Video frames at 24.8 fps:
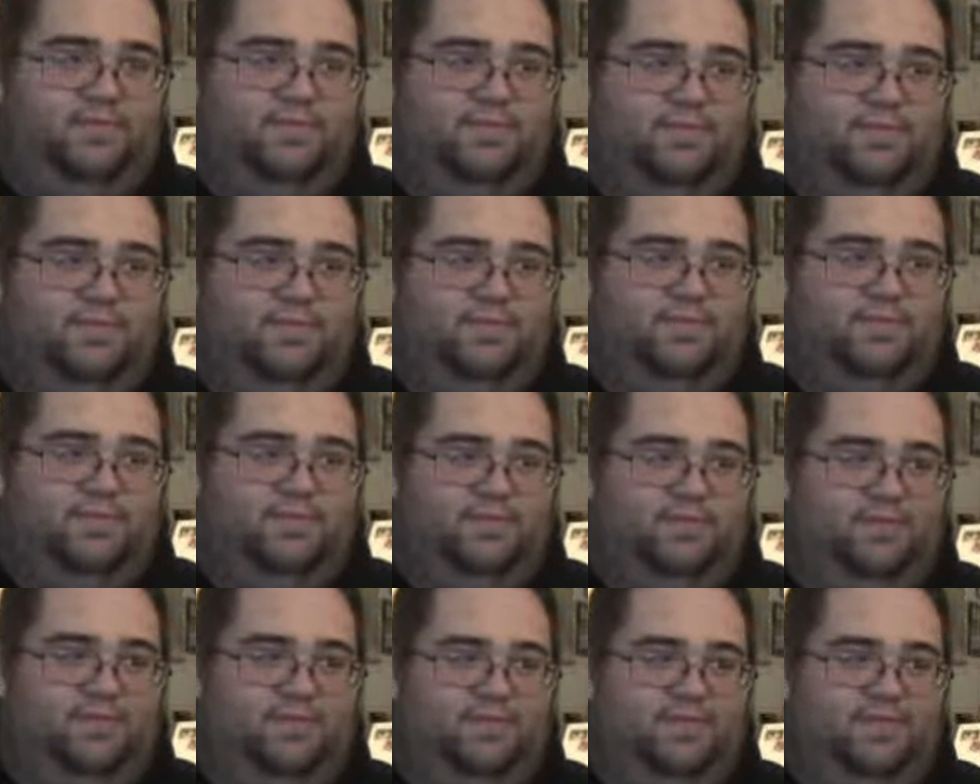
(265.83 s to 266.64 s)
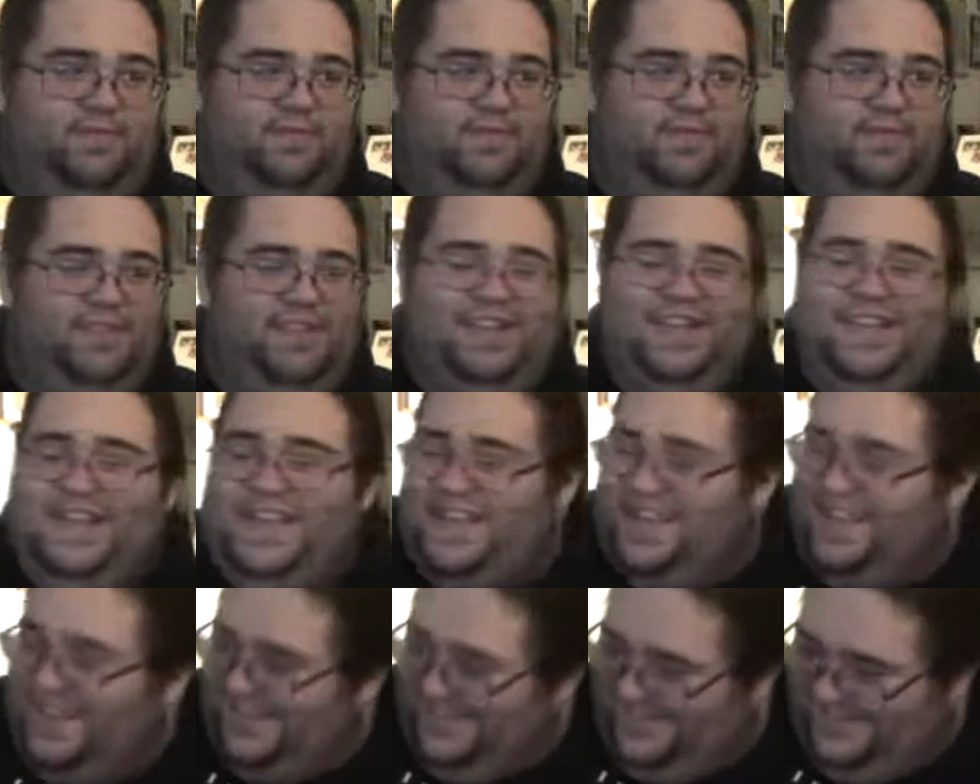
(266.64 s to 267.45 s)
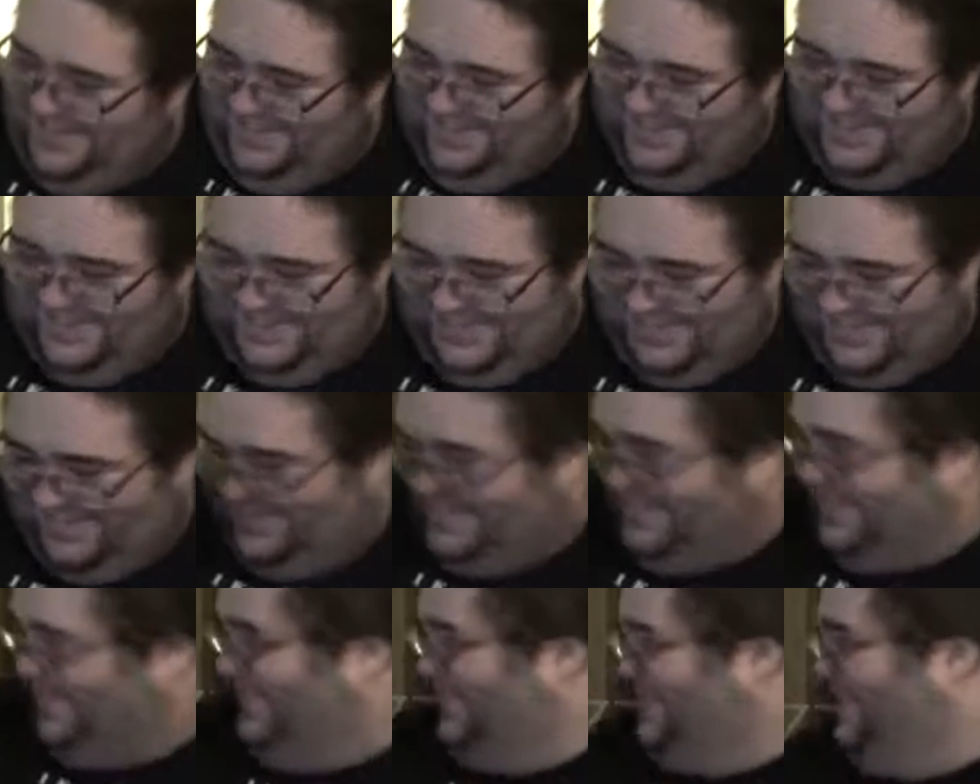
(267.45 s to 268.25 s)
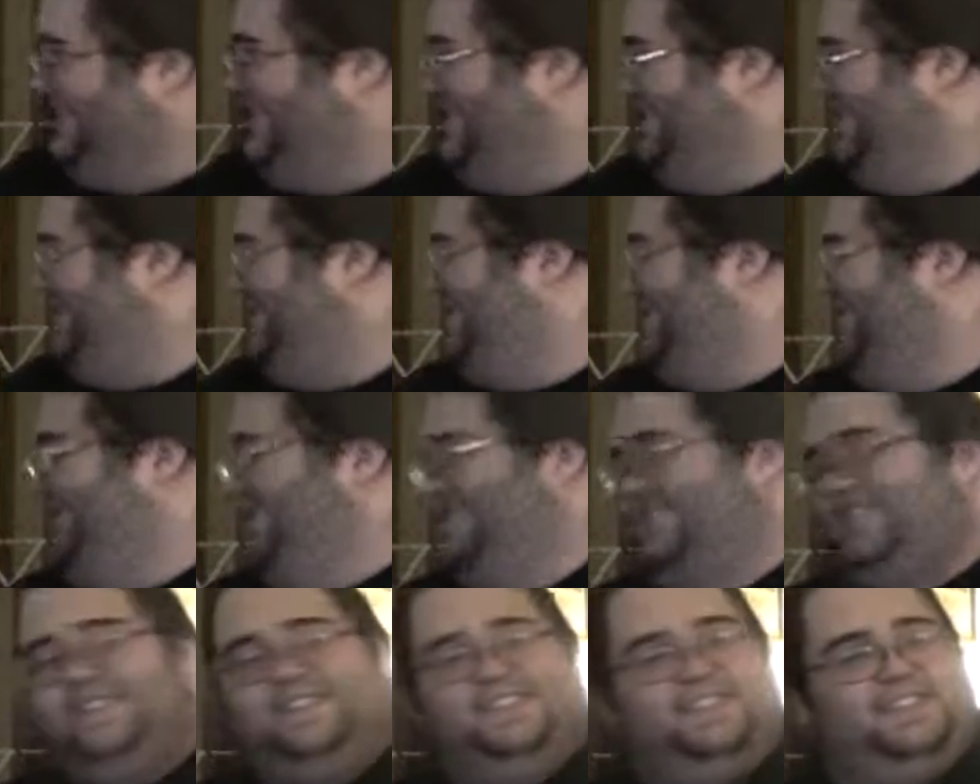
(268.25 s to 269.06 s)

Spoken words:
(not speaking)